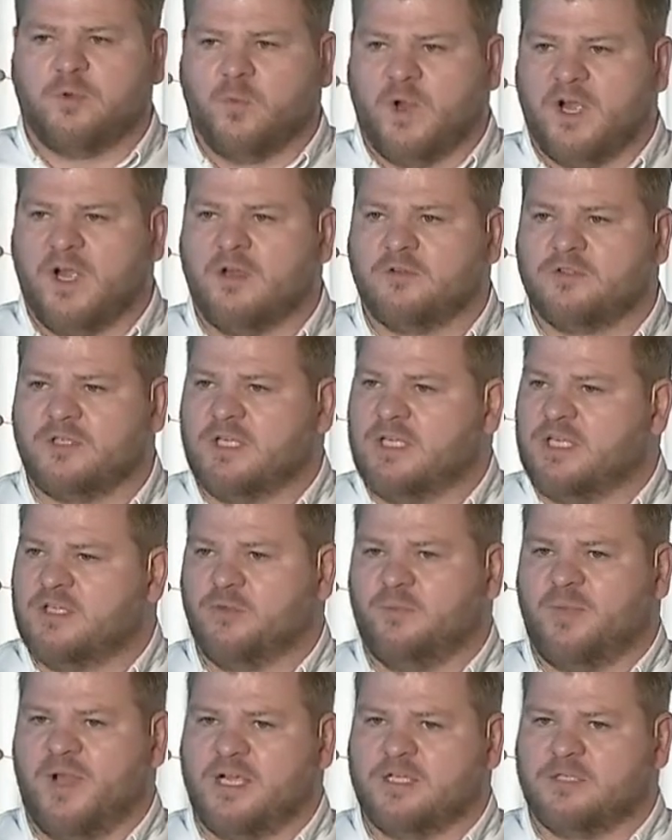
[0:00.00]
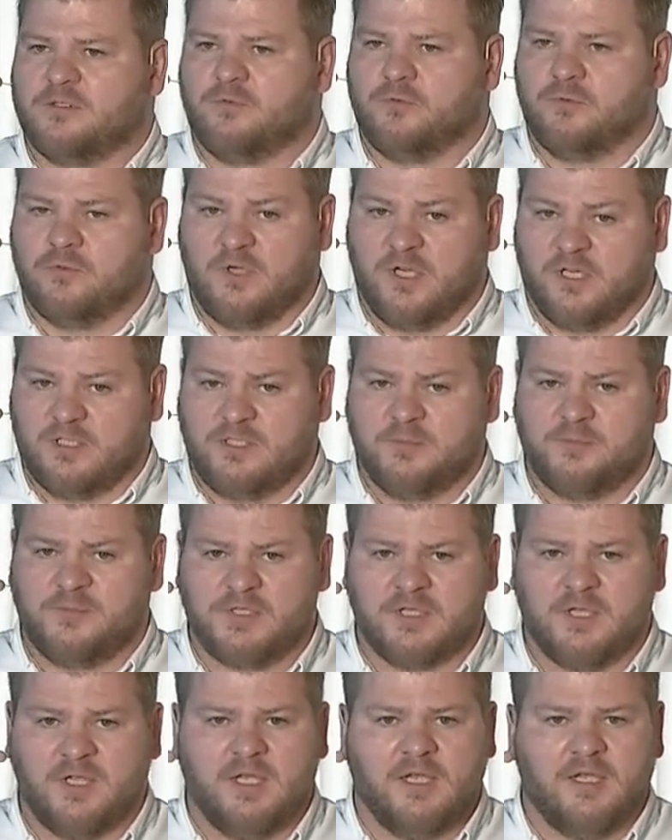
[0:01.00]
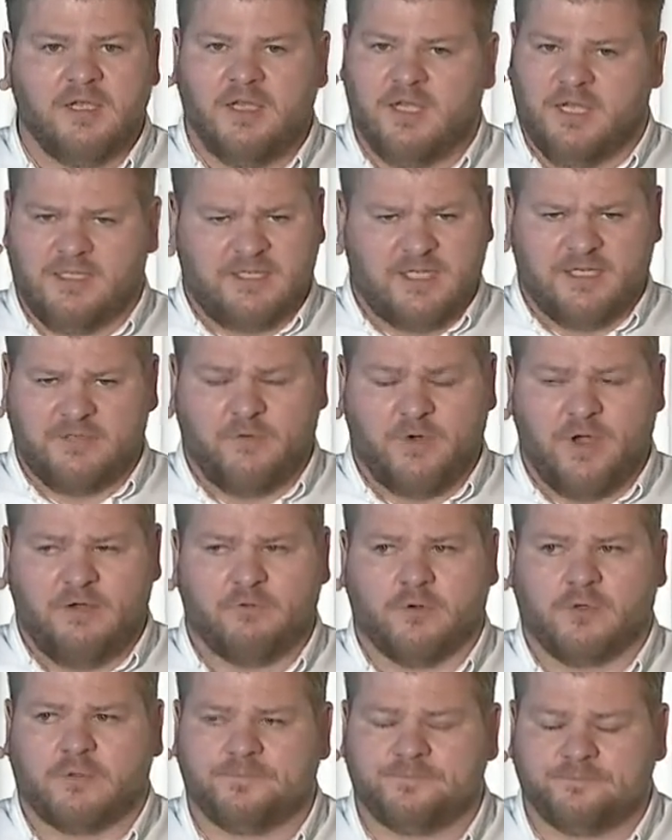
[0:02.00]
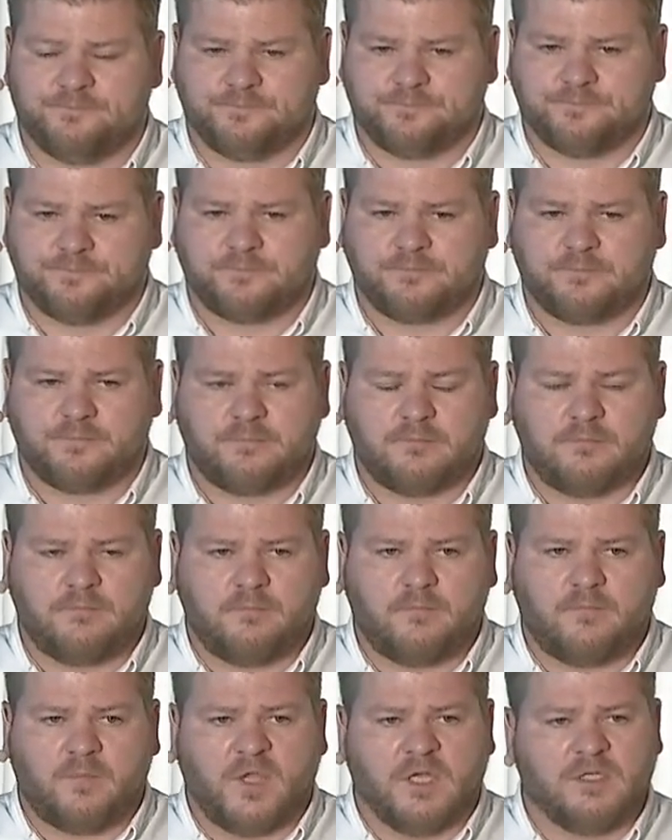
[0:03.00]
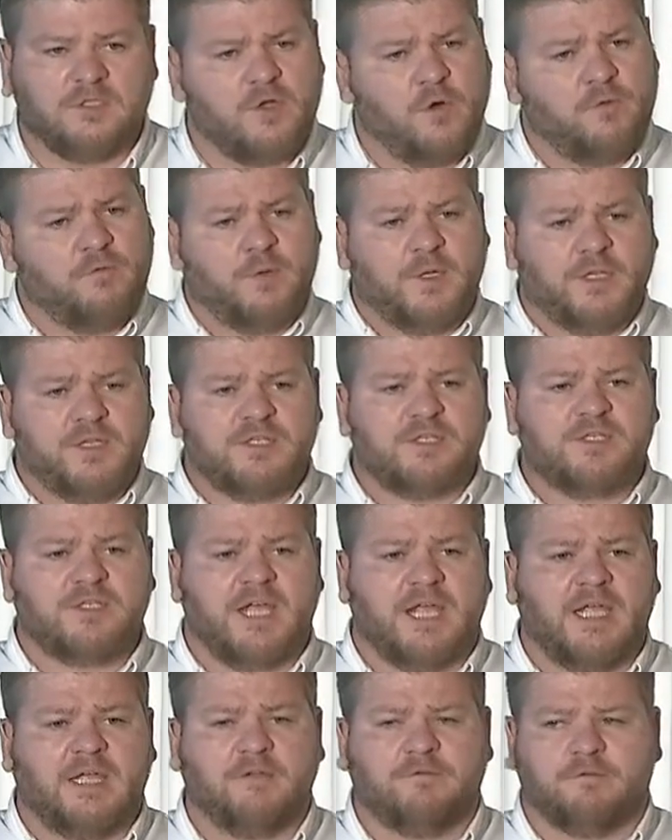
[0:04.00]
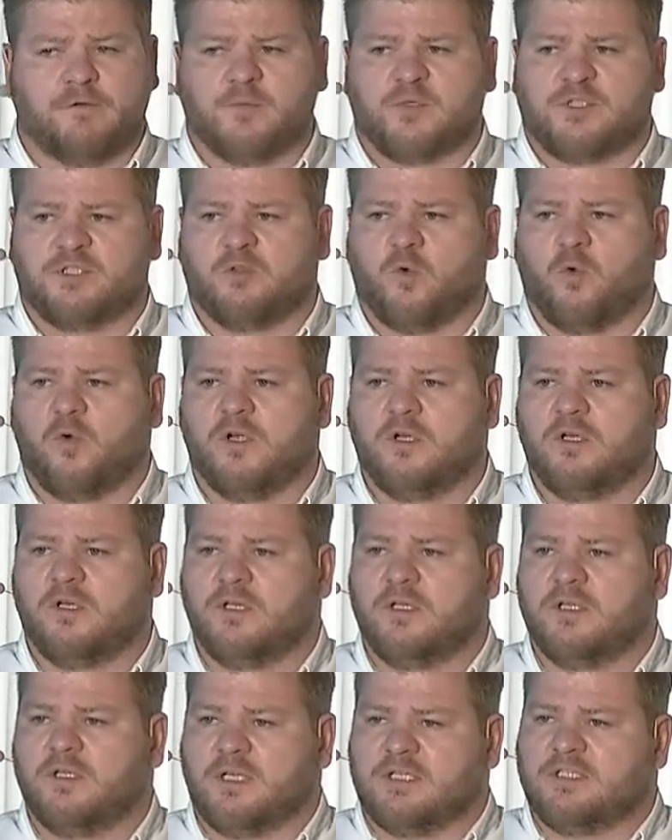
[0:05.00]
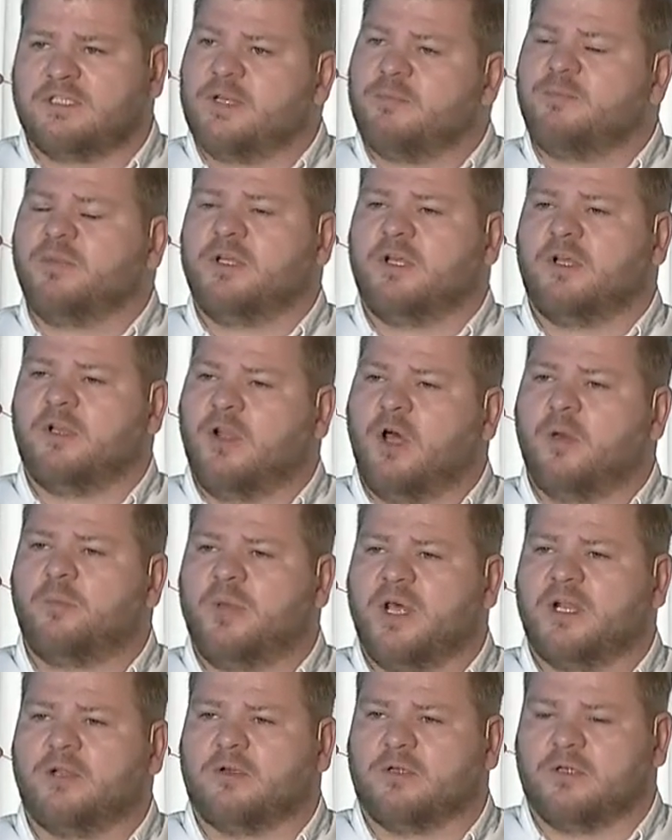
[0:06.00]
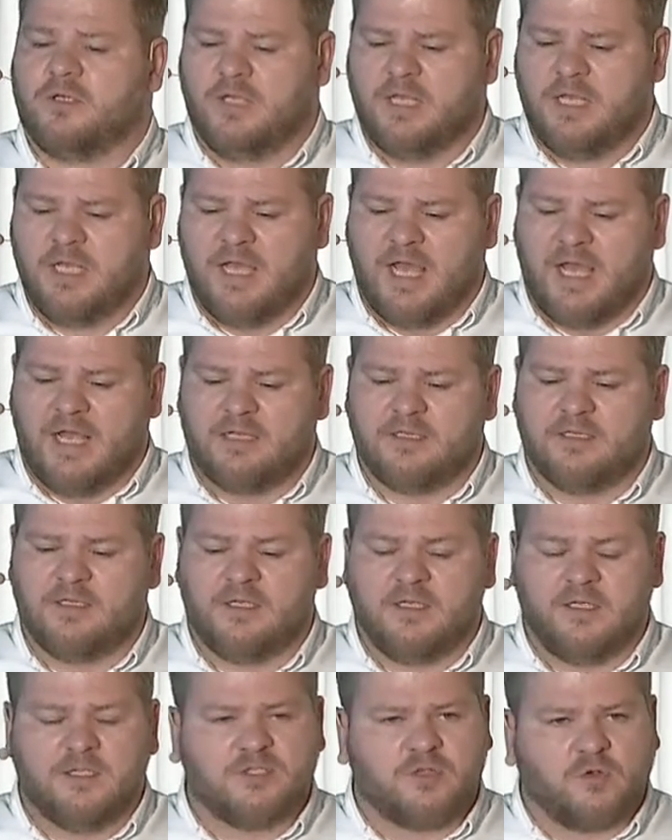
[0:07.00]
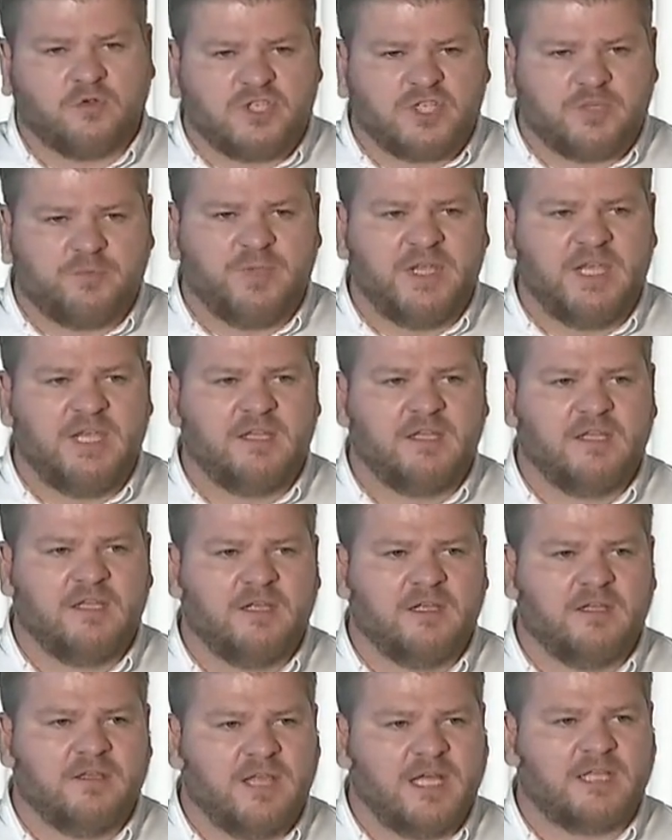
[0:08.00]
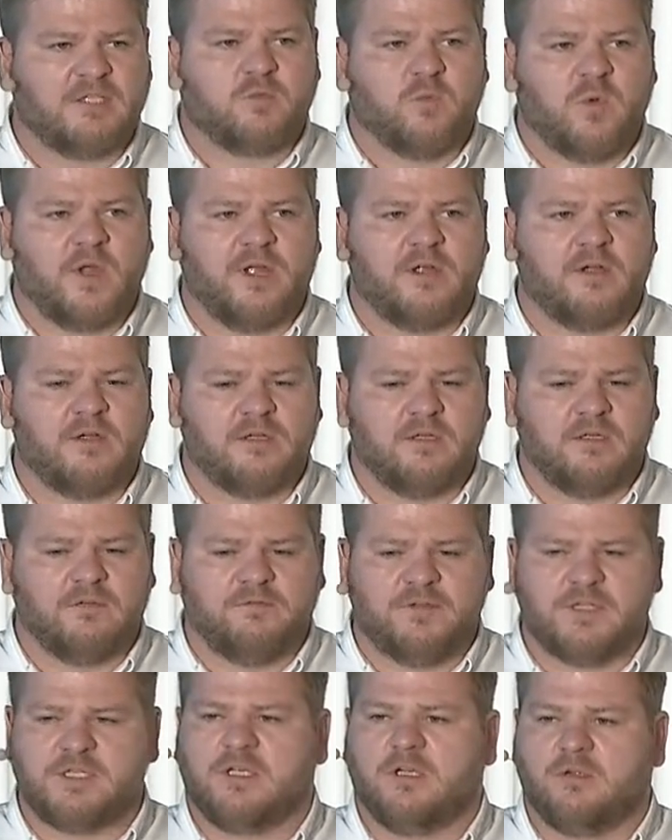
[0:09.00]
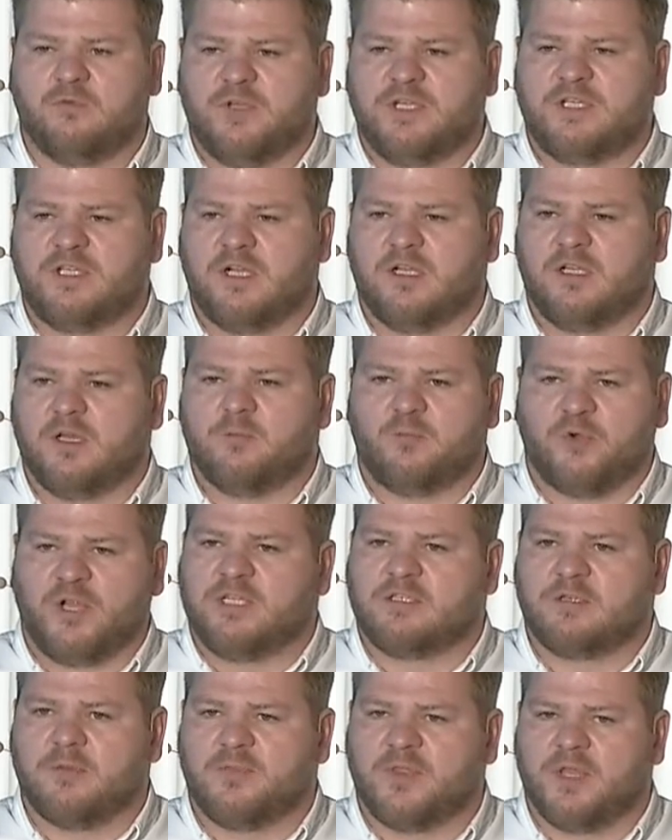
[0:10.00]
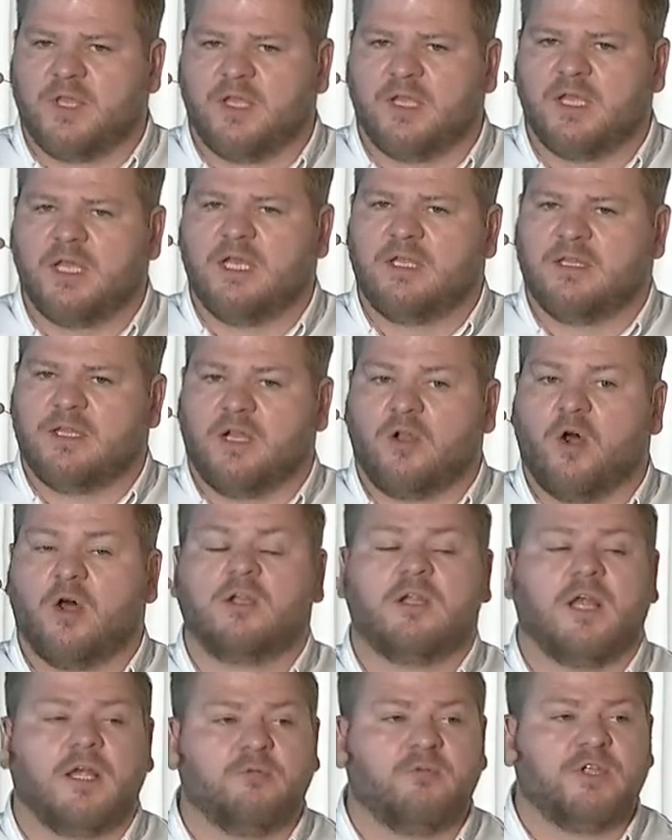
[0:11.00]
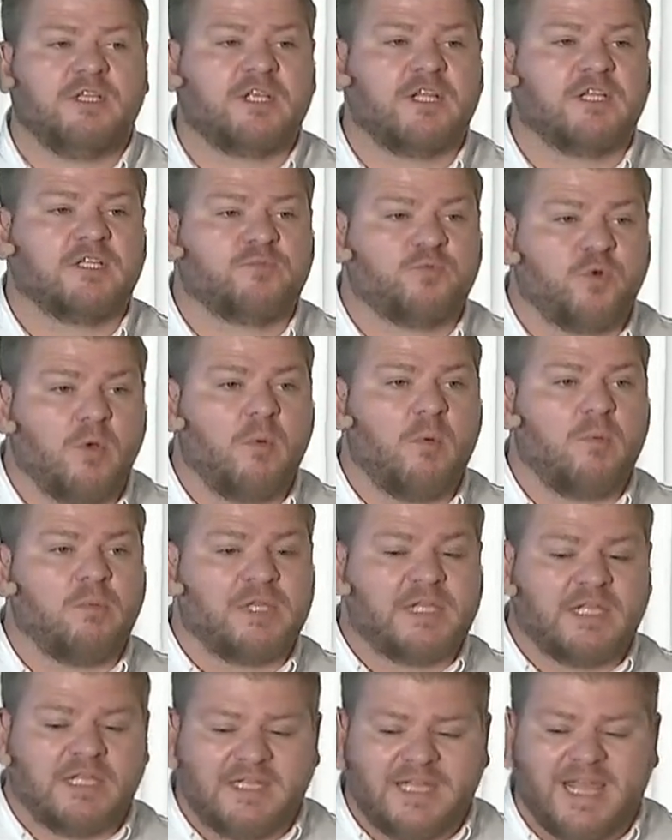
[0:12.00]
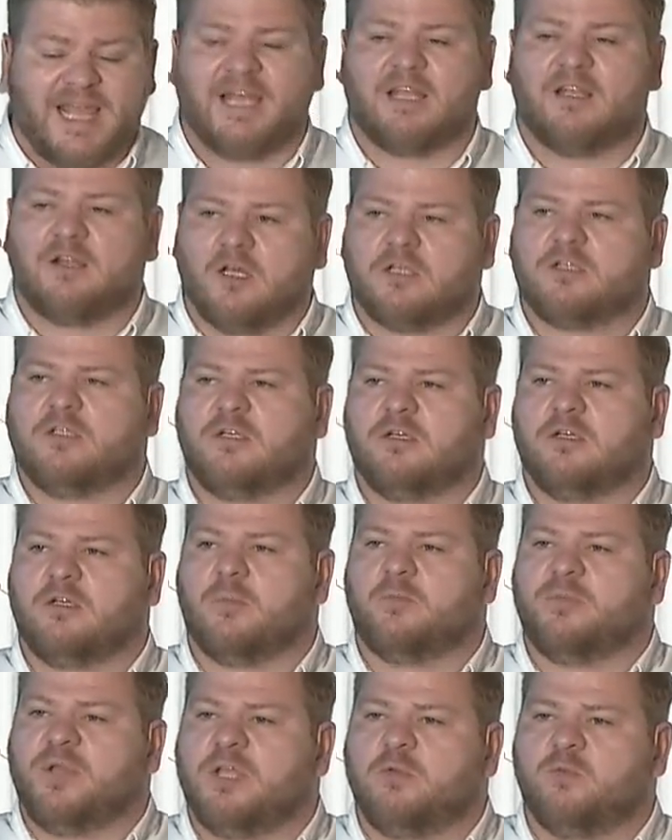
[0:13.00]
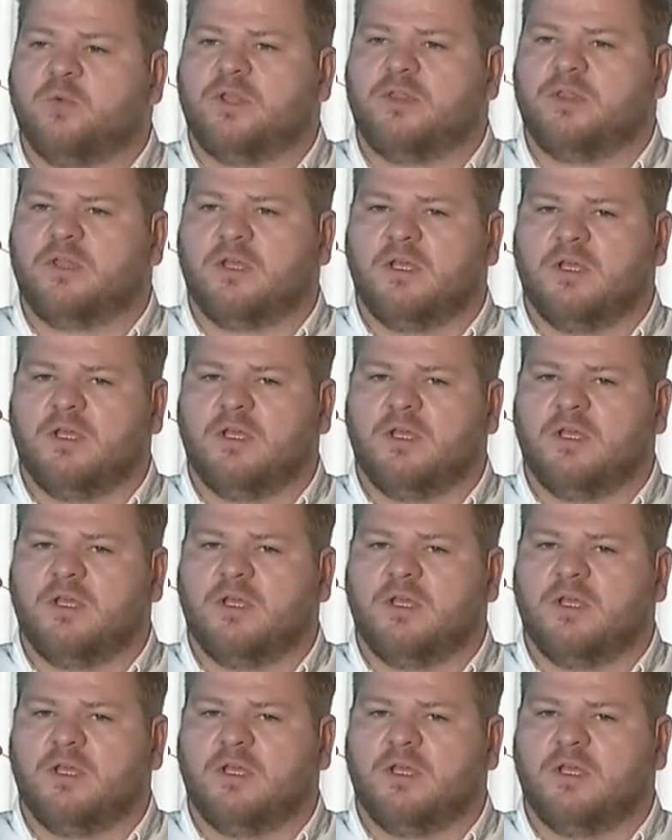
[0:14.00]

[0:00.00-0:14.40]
warehouse, it needs to pass through customs. It takes forever. So if we can just take it from a store, that's simply a lot better. And so speed, that's where physical retail can bring something that online retailers probably cannot compete with,